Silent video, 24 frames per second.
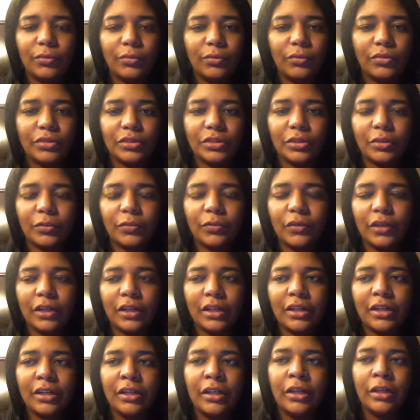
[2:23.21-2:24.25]
so
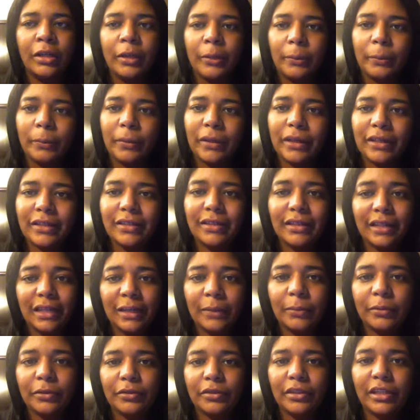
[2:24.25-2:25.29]
far, but
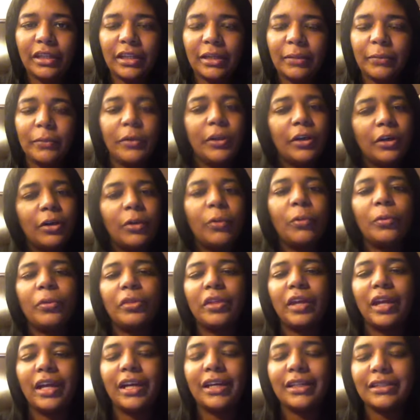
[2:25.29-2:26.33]
Gable let him know
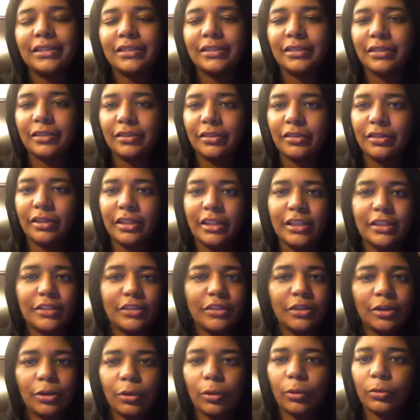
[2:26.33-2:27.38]
that things
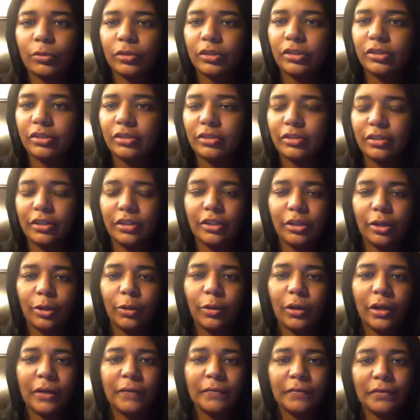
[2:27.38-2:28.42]
are only going to go
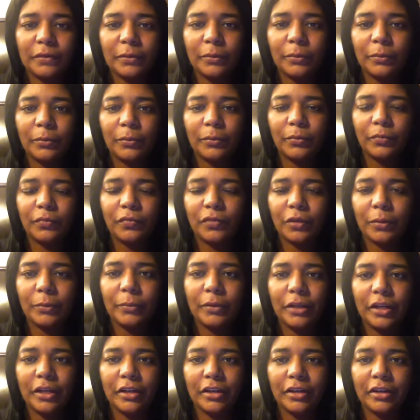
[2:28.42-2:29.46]
up from
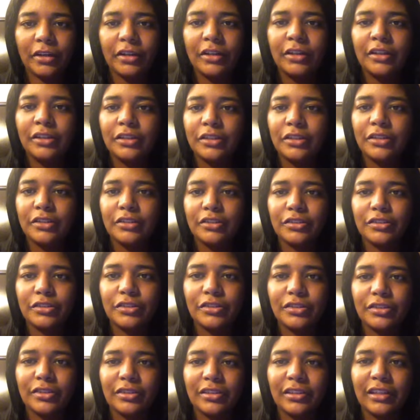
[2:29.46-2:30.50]
here.
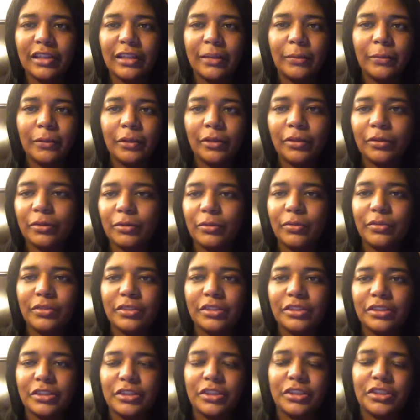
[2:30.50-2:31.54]
Let him know
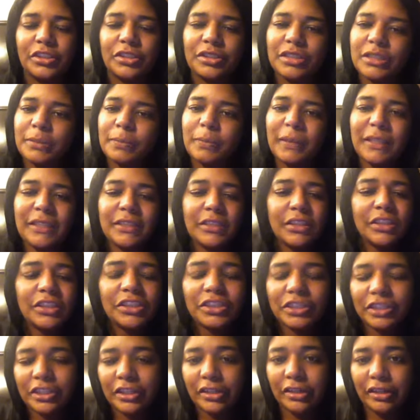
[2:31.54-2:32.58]
to just basically
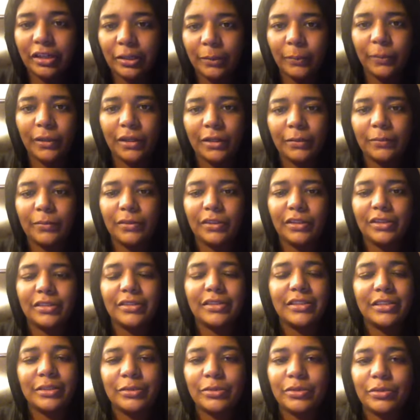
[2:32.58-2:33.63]
cheer him up
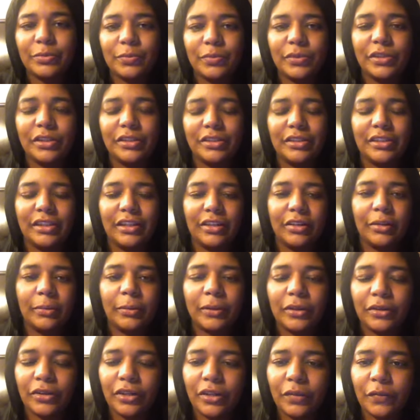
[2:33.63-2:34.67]
because he was pretty down
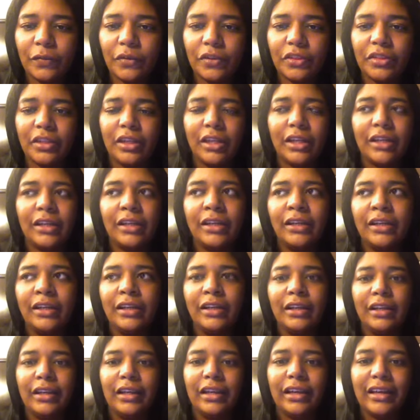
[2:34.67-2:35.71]
about everything.
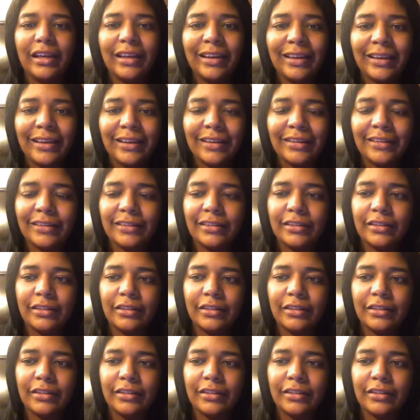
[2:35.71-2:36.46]
And